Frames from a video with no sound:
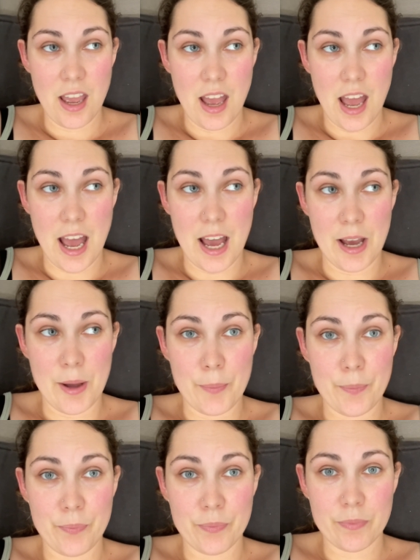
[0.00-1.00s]

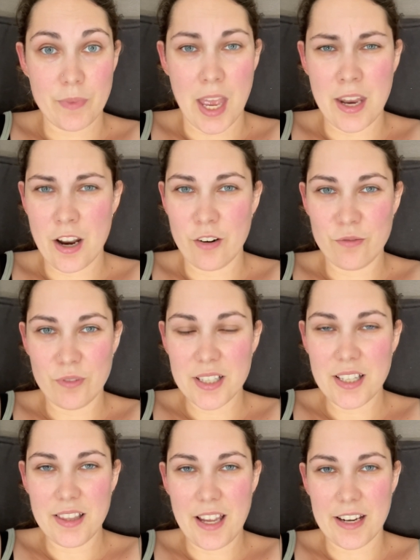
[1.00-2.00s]
And I'd
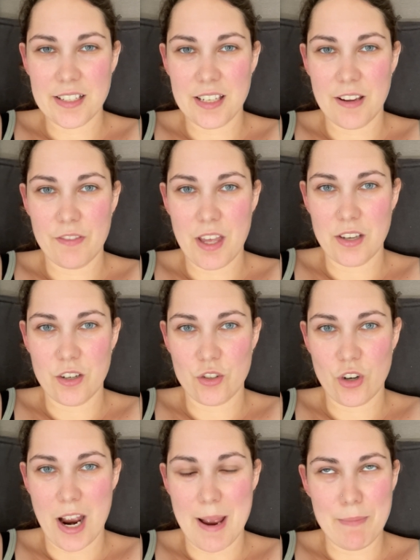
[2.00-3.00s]
really like to give that a
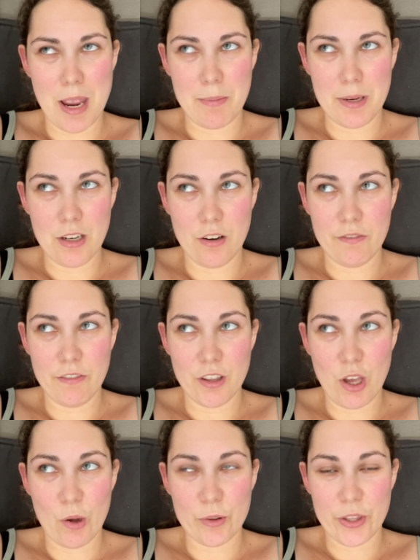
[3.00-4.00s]
try. Maybe not for the
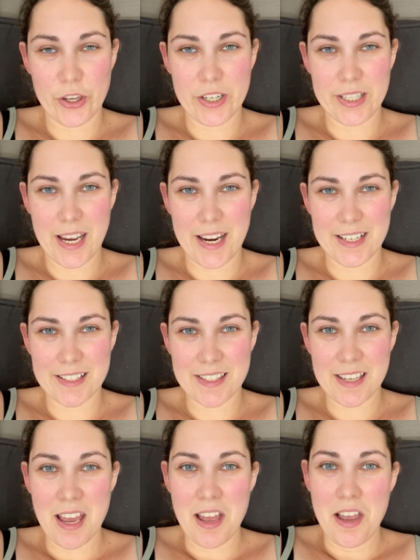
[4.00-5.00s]
whole 30 days.
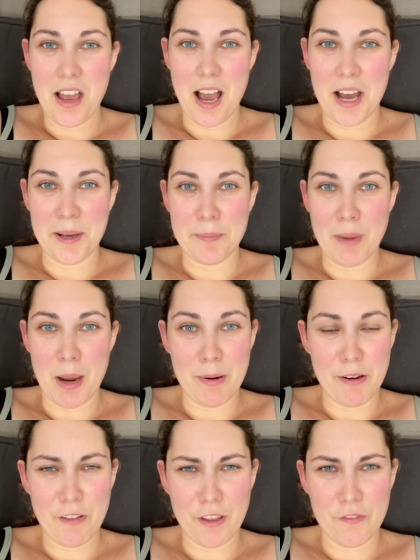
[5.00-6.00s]

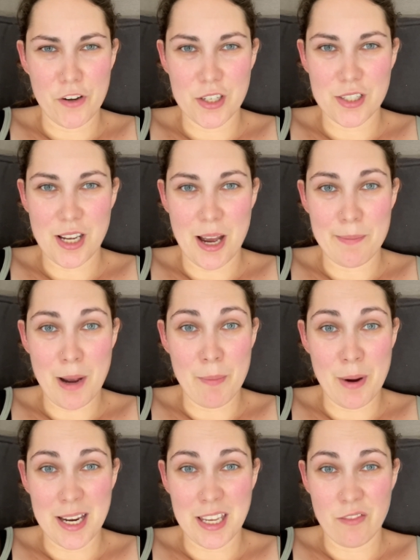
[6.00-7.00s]
Maybe for the first time, I
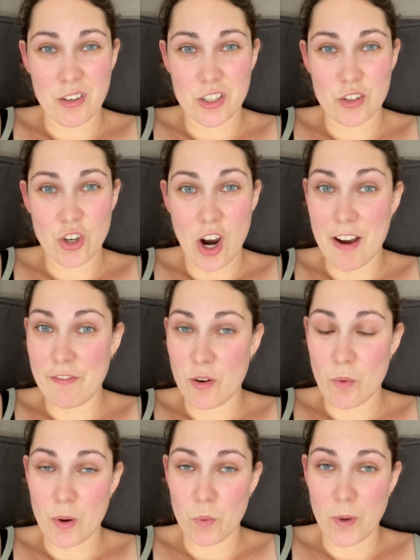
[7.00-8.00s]
might give it a try for
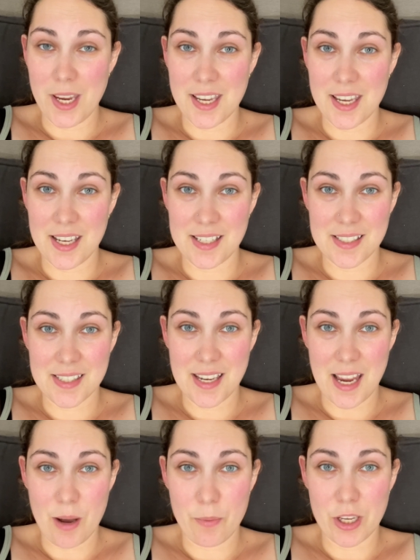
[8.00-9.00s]
1 week and see
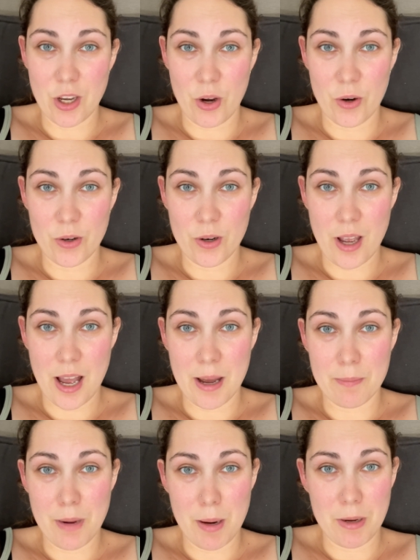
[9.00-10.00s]
how we go.
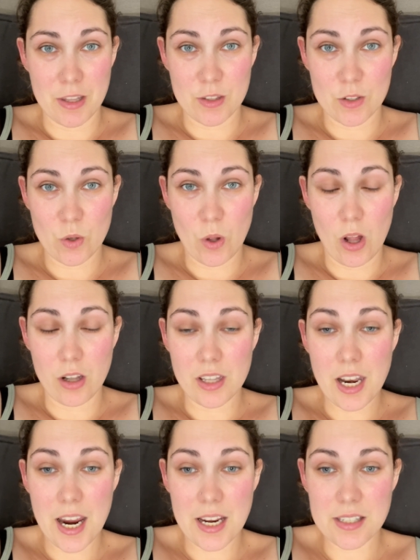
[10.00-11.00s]
Maybe in the school
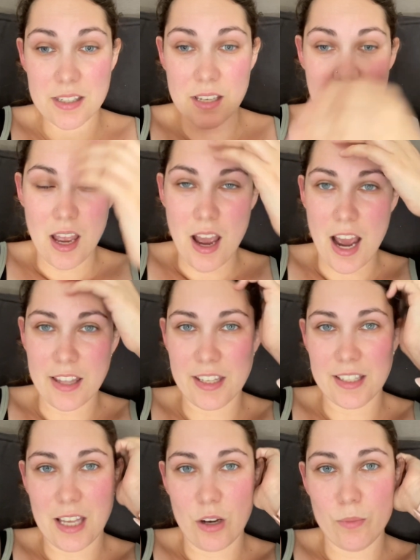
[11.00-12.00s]
holidays, I
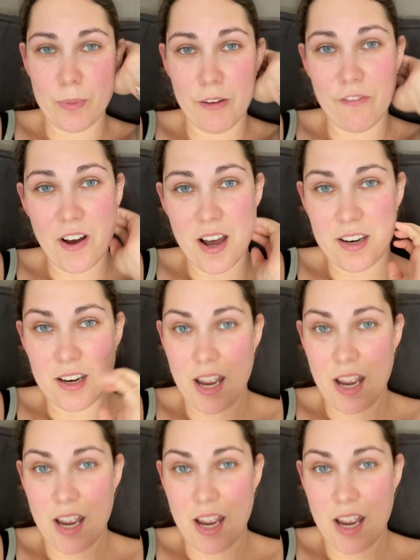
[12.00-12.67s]
think that would be fun.